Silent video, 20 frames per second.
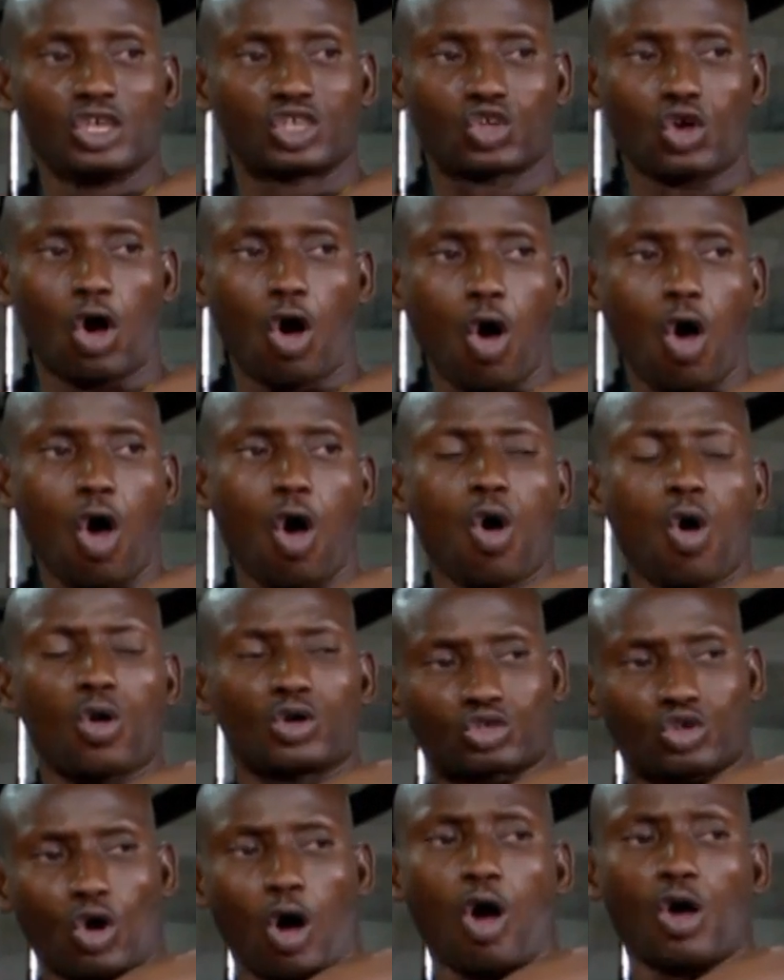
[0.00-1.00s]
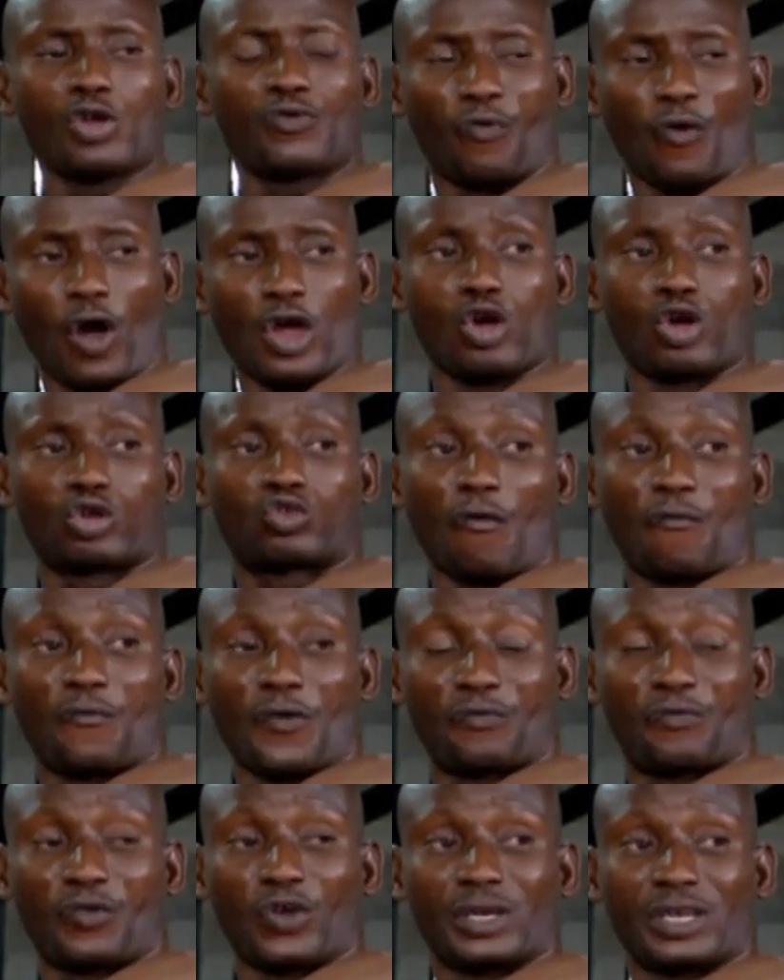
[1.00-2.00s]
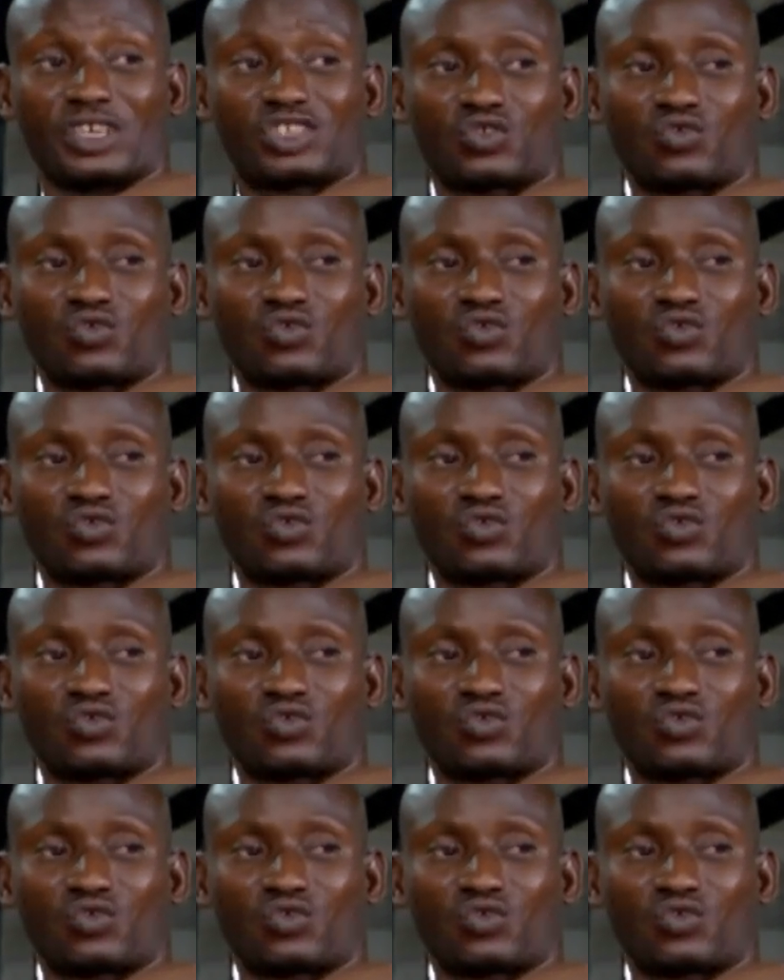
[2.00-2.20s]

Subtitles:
So for you to feel the